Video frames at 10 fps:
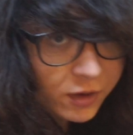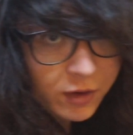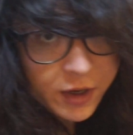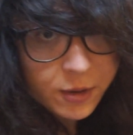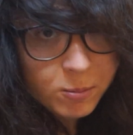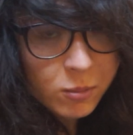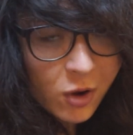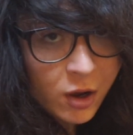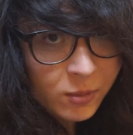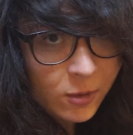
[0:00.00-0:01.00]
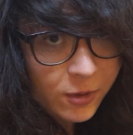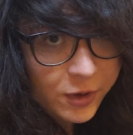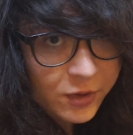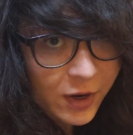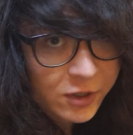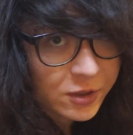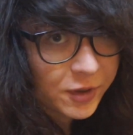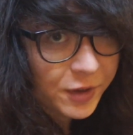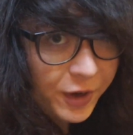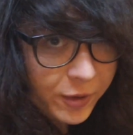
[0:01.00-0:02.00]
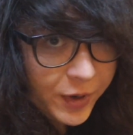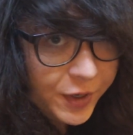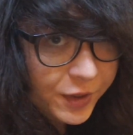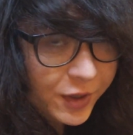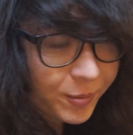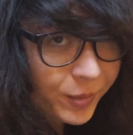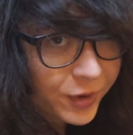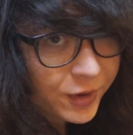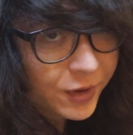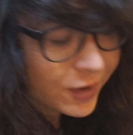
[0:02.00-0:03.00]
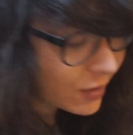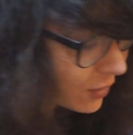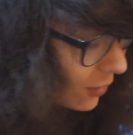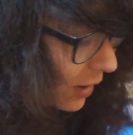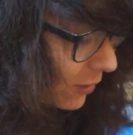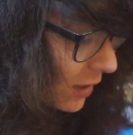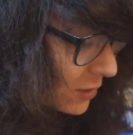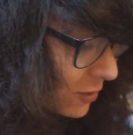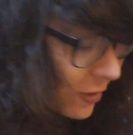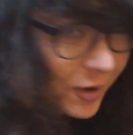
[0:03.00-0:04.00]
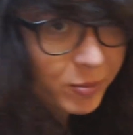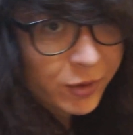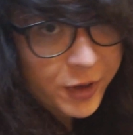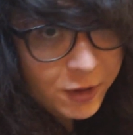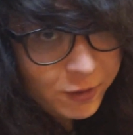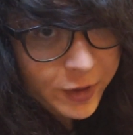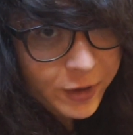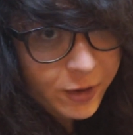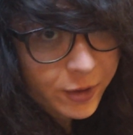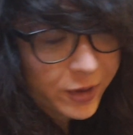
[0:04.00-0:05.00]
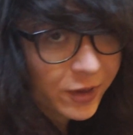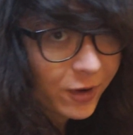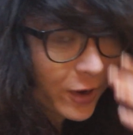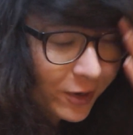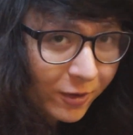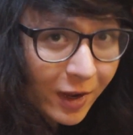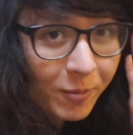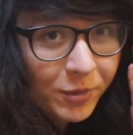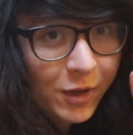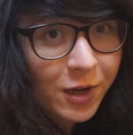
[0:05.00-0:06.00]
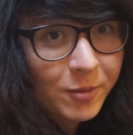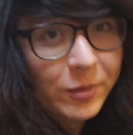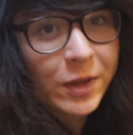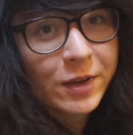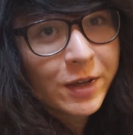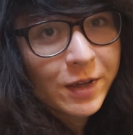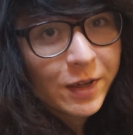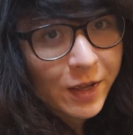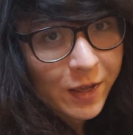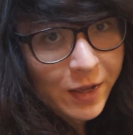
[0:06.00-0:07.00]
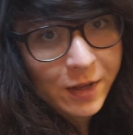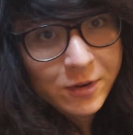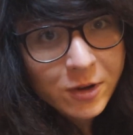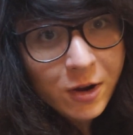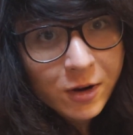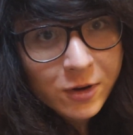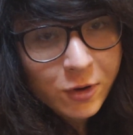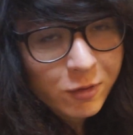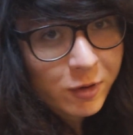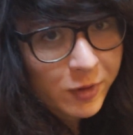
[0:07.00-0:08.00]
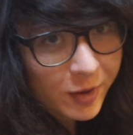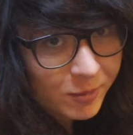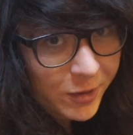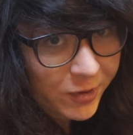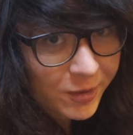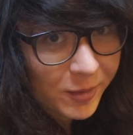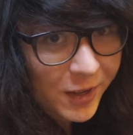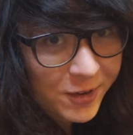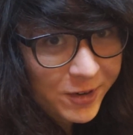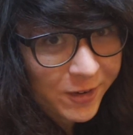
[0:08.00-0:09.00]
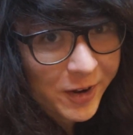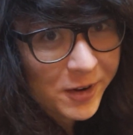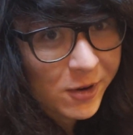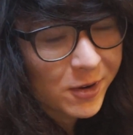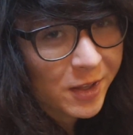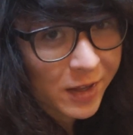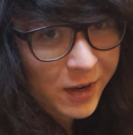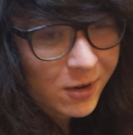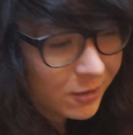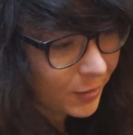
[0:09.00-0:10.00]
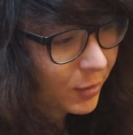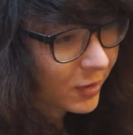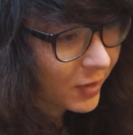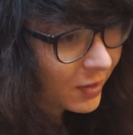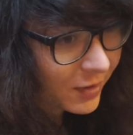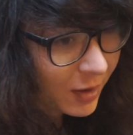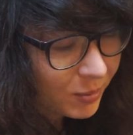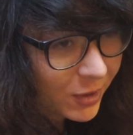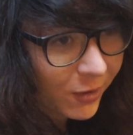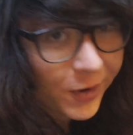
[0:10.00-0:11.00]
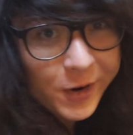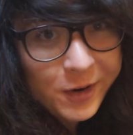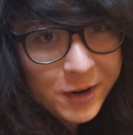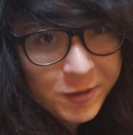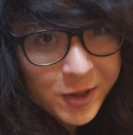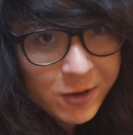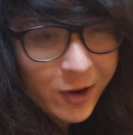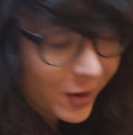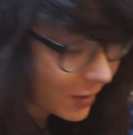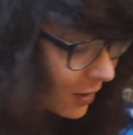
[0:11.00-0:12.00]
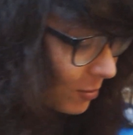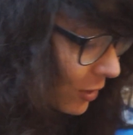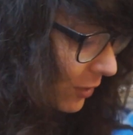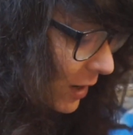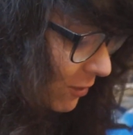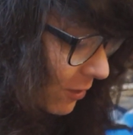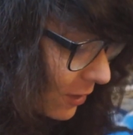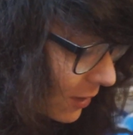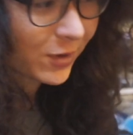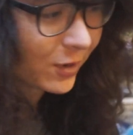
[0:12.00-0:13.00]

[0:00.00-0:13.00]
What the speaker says: like onwards to actually narrating them. So I'll actually like play the videos on a laptop and talk over them just to make sure I know exactly where the steps are and if it's lining up correctly.